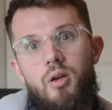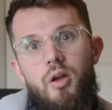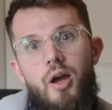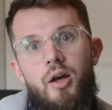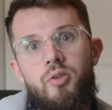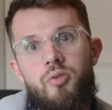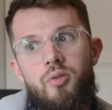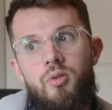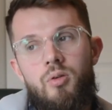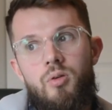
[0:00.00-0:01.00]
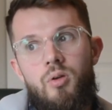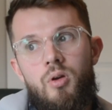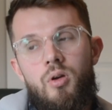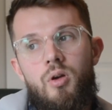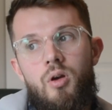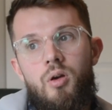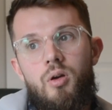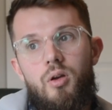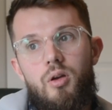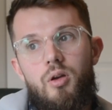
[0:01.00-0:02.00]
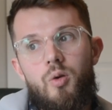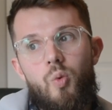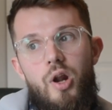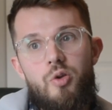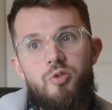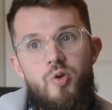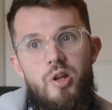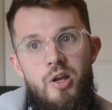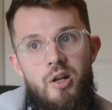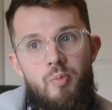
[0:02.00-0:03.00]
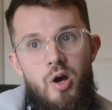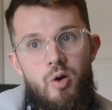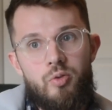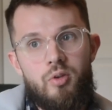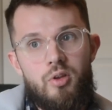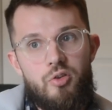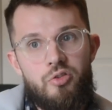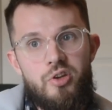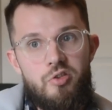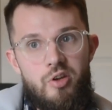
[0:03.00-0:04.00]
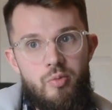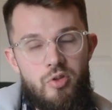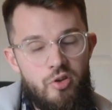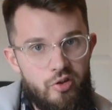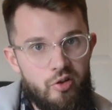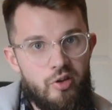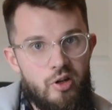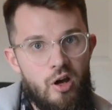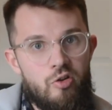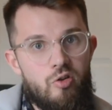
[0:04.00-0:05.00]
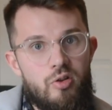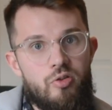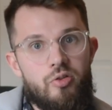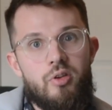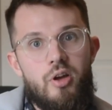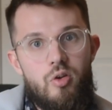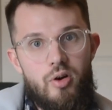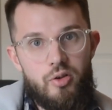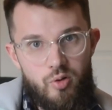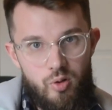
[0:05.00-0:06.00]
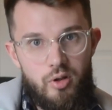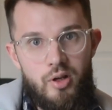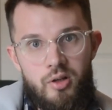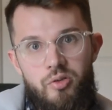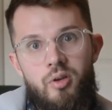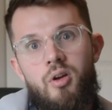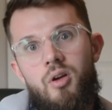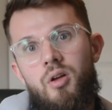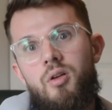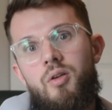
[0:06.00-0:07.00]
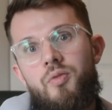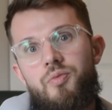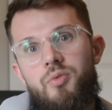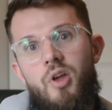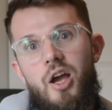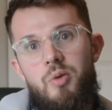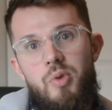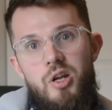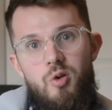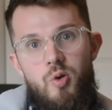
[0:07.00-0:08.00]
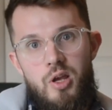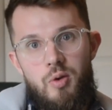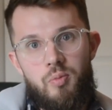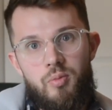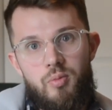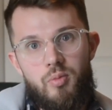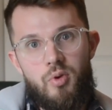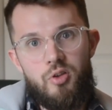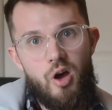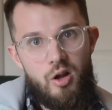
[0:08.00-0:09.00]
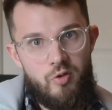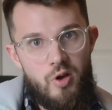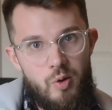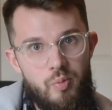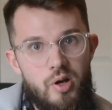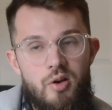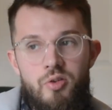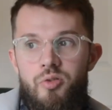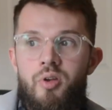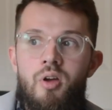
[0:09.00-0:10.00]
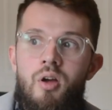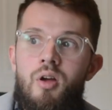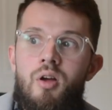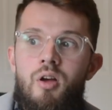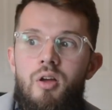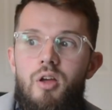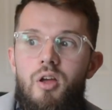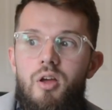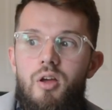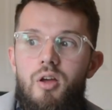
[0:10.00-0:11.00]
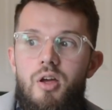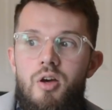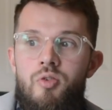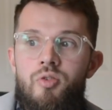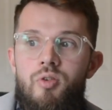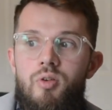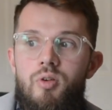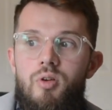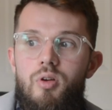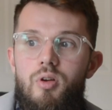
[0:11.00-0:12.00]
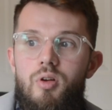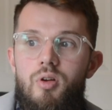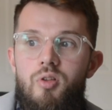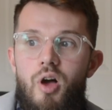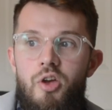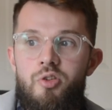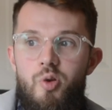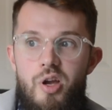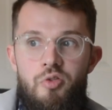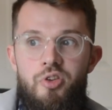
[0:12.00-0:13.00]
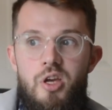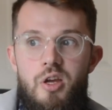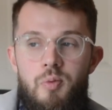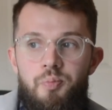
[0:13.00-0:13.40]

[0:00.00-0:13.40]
and when I was reading about the schism in the 1600s and the Raskolniks, I immediately thought of him, because if Dostoevsky